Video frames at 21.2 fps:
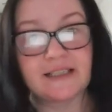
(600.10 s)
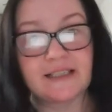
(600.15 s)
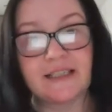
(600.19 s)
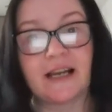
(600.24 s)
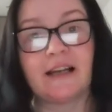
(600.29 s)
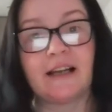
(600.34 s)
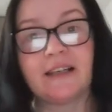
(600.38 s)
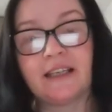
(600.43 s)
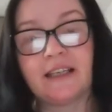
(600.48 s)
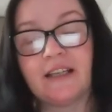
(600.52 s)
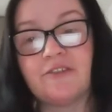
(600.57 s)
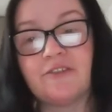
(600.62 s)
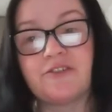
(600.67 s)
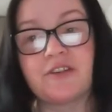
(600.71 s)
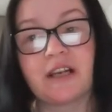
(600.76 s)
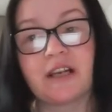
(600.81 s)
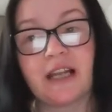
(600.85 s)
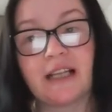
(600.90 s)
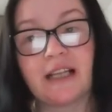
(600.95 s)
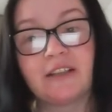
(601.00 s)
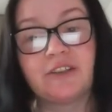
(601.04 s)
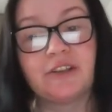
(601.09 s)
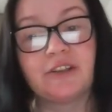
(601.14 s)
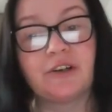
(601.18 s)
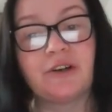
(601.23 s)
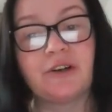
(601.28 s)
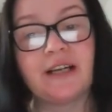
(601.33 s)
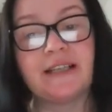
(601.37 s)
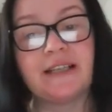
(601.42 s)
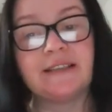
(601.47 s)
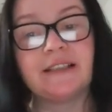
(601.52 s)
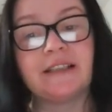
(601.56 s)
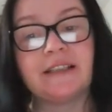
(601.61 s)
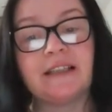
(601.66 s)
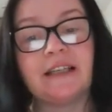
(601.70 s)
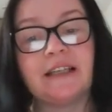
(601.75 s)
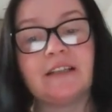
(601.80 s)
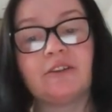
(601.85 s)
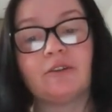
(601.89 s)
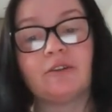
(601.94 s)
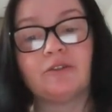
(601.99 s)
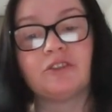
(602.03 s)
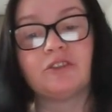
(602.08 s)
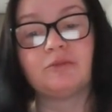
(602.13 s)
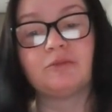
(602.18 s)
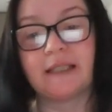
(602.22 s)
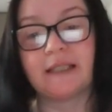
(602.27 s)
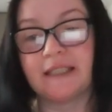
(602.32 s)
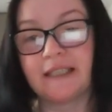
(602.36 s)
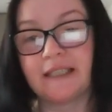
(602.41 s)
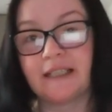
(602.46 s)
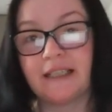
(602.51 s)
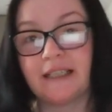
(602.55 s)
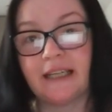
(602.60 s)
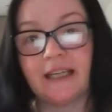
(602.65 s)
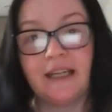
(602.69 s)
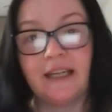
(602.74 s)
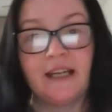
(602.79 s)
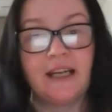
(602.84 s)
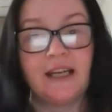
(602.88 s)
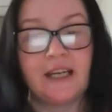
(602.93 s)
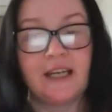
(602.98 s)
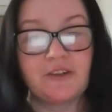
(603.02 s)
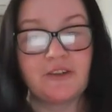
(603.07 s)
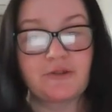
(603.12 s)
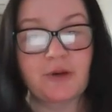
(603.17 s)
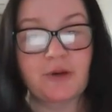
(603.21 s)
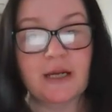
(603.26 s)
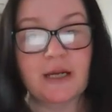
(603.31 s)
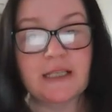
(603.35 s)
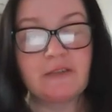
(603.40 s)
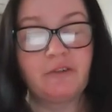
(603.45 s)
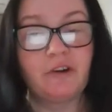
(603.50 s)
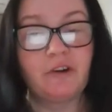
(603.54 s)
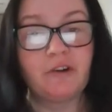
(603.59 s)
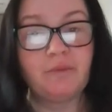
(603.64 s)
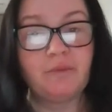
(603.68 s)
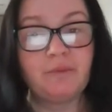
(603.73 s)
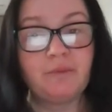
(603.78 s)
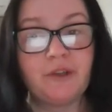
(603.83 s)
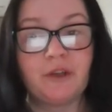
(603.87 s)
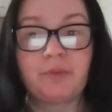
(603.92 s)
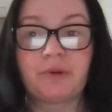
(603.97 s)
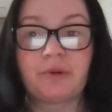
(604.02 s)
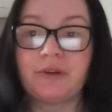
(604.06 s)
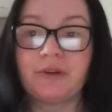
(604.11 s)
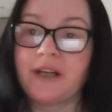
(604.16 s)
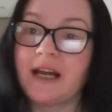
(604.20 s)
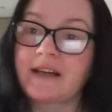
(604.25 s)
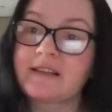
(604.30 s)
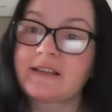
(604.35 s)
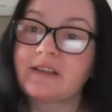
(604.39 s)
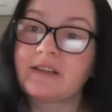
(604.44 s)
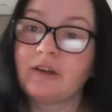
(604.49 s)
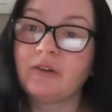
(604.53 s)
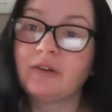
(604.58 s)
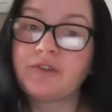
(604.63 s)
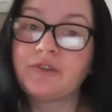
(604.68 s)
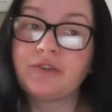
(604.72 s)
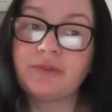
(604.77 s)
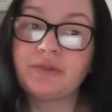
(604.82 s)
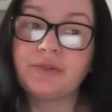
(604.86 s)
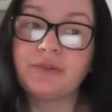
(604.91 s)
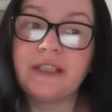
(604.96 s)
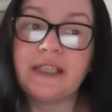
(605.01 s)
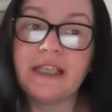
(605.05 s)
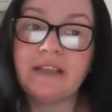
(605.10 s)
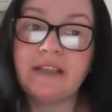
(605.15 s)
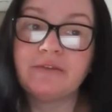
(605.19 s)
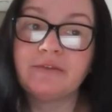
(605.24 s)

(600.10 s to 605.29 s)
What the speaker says: done in Gelato, and then it automatically transform your products onto the